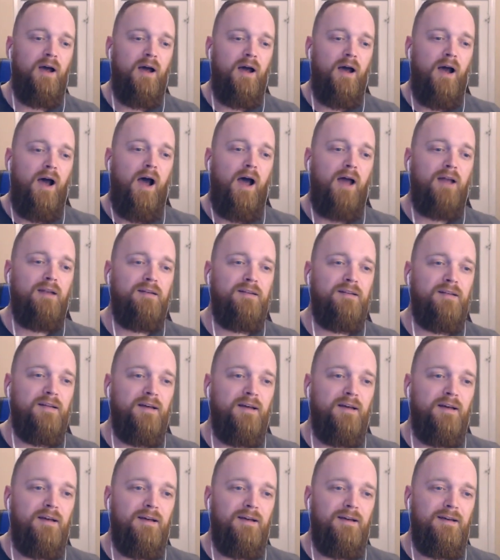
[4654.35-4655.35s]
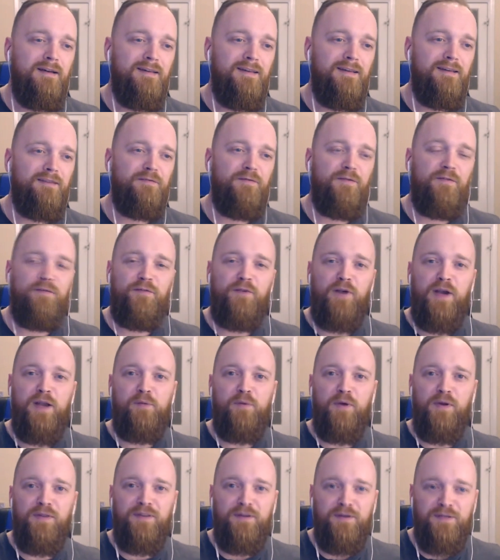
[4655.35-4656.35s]
That's and right. for
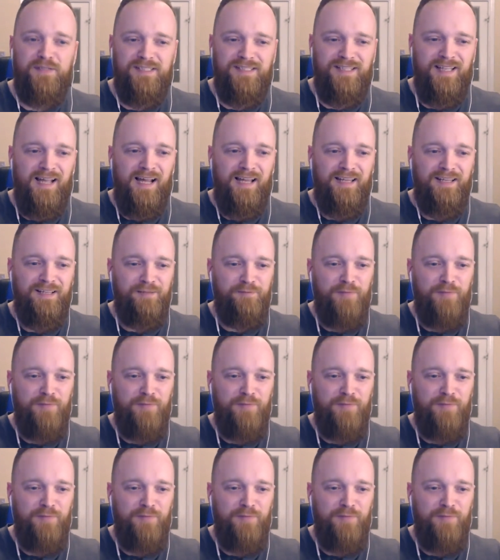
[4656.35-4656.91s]
anyone that's like,